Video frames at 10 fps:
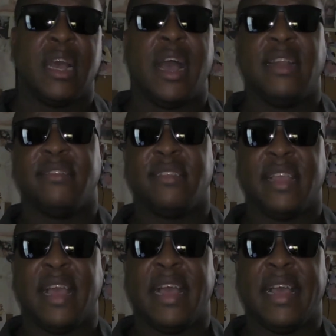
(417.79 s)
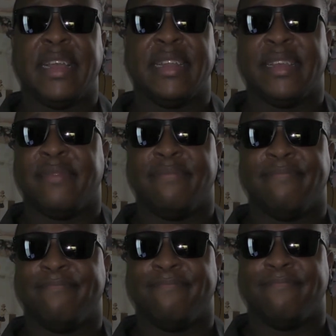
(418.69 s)
honest to God,
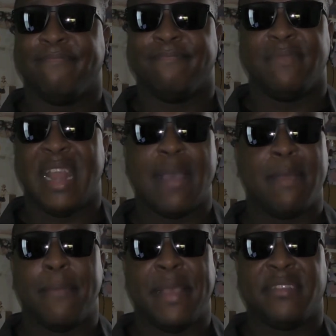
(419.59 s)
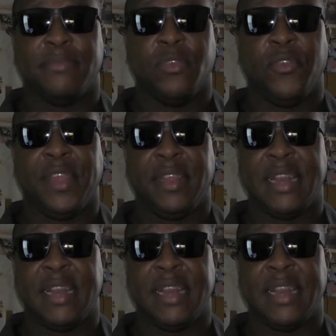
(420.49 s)
not my best movie,